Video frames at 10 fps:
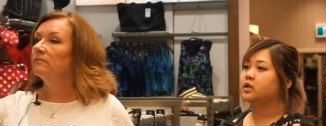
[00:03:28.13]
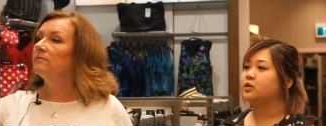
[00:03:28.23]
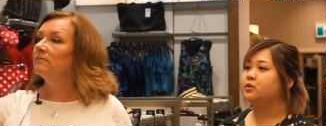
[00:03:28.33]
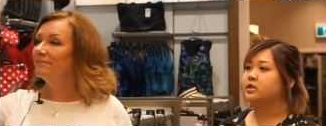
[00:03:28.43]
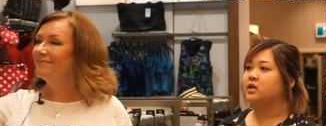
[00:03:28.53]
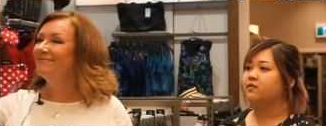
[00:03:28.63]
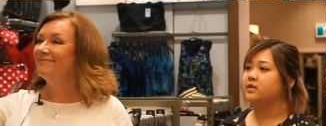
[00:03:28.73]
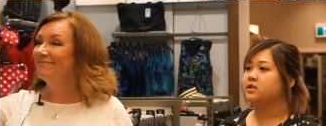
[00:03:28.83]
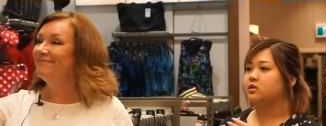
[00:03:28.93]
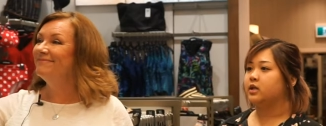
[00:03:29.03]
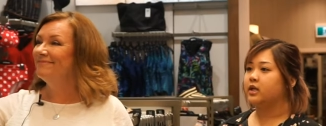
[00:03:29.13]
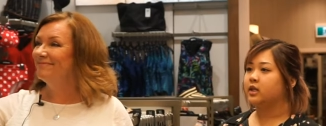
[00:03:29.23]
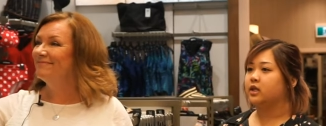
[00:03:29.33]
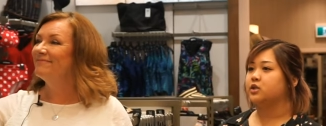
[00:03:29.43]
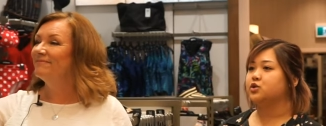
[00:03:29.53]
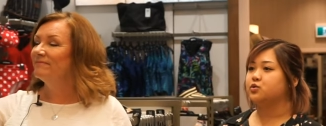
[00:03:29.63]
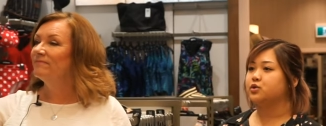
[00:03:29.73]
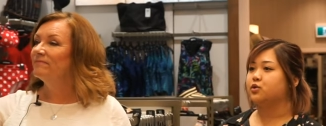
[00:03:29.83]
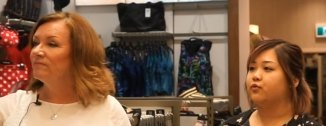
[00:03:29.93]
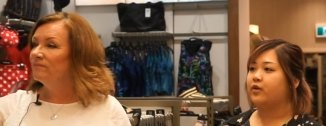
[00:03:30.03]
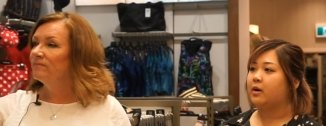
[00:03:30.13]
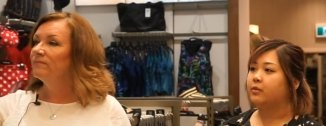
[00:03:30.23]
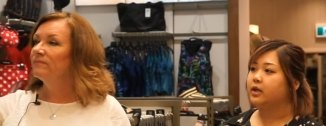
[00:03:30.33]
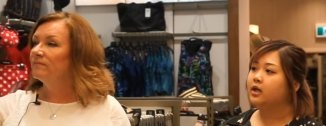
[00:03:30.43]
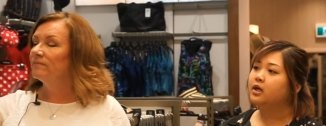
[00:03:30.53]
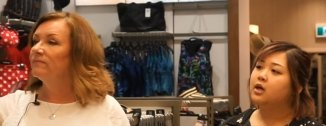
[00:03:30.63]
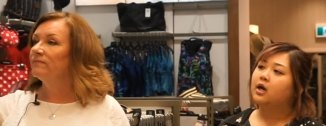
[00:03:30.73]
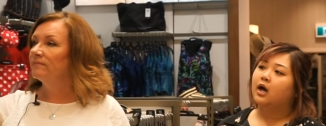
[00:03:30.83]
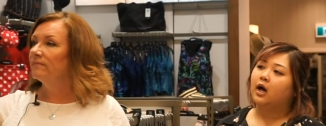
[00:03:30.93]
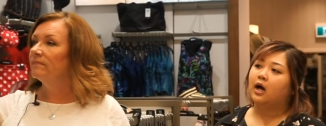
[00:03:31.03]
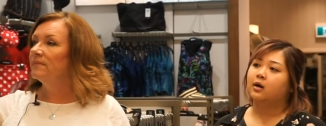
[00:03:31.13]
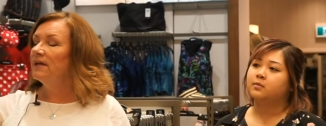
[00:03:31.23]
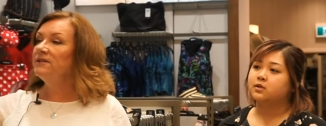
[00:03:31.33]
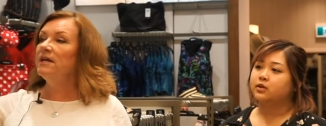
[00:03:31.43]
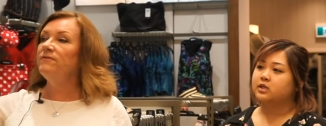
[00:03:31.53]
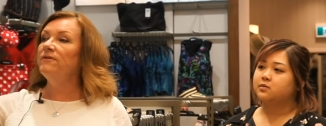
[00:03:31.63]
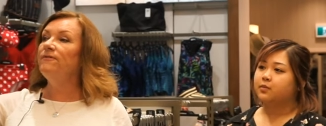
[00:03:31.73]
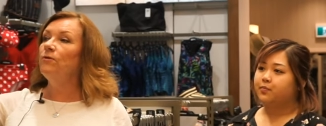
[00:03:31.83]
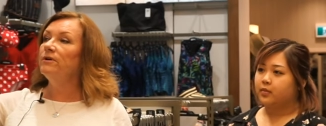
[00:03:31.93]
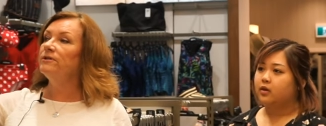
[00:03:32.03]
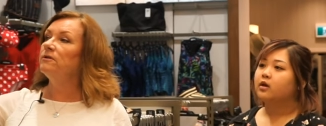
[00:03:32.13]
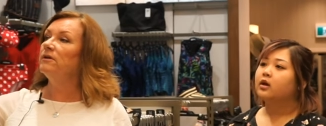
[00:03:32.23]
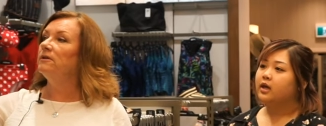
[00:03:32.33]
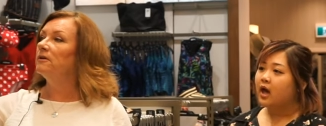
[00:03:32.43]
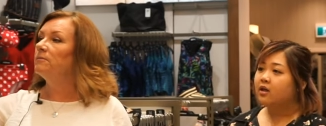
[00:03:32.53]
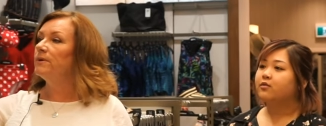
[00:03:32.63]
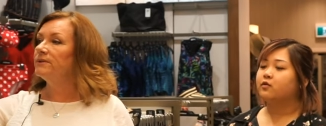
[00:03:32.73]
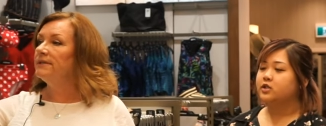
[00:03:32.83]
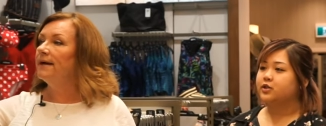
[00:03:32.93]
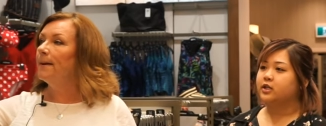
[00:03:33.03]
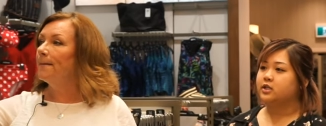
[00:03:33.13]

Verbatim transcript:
Speaker 1: like those stuff, it's still mm -hmm. in like the jewel tone family. Um, that's so kind that's, of a forest green. Yeah, almost. the forest yeah.